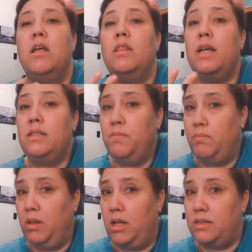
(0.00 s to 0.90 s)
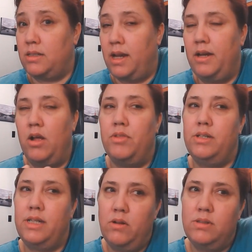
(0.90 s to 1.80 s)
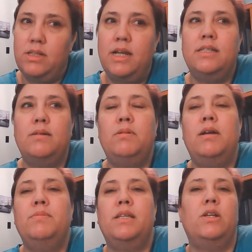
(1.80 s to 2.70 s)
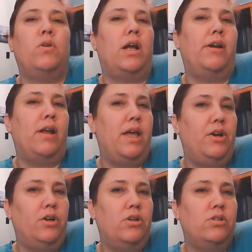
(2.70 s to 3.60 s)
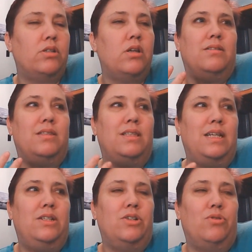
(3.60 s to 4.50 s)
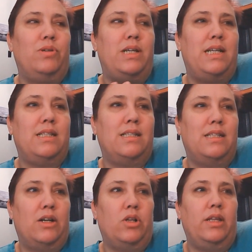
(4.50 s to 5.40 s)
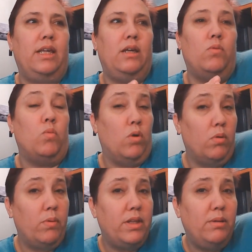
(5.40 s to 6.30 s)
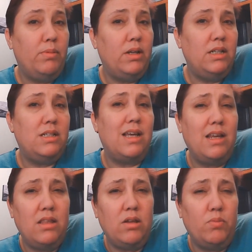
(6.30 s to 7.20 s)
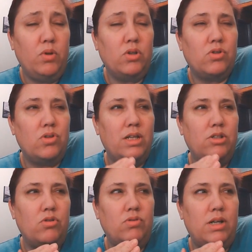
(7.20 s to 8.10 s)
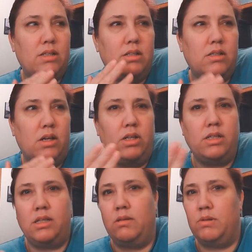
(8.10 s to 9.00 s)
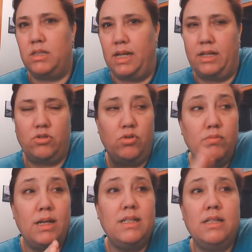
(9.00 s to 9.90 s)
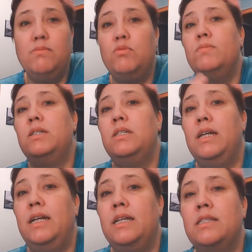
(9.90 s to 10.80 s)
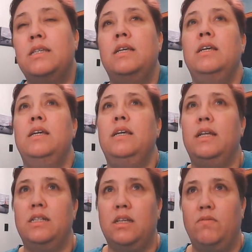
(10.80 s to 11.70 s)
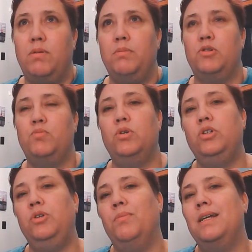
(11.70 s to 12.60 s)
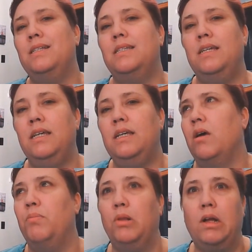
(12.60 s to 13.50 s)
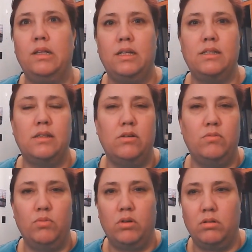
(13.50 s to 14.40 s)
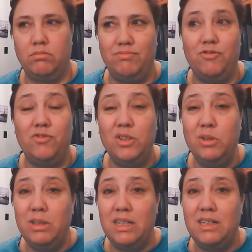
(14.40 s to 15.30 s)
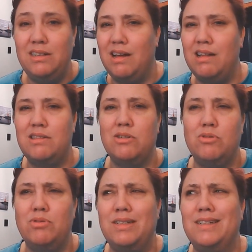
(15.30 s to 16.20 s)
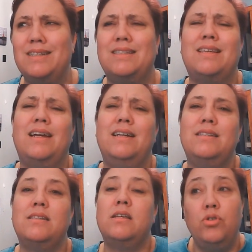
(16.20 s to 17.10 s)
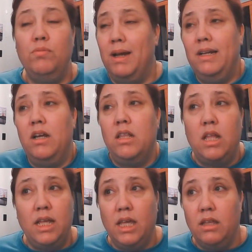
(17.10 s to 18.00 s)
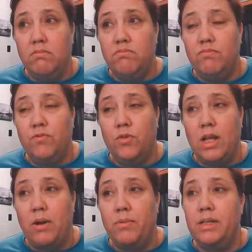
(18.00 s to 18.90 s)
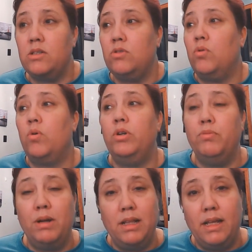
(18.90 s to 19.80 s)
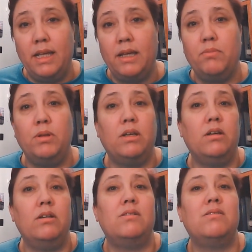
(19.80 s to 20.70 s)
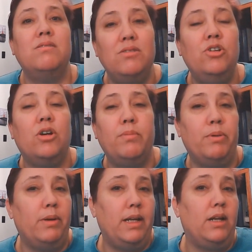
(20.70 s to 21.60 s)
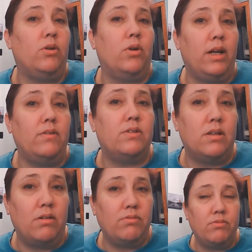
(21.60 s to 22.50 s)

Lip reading: That's a plus side. On the downside, sometimes they don't hire editors. They don't necessarily work with anybody to edit their books, so they don't necessarily see the mistakes. So you might see more mistakes in a self-published book. You might see a plot that's a little more fluid, not so concise. You might not like it for that reason, or you might like it because you're going to be reading creative stuff.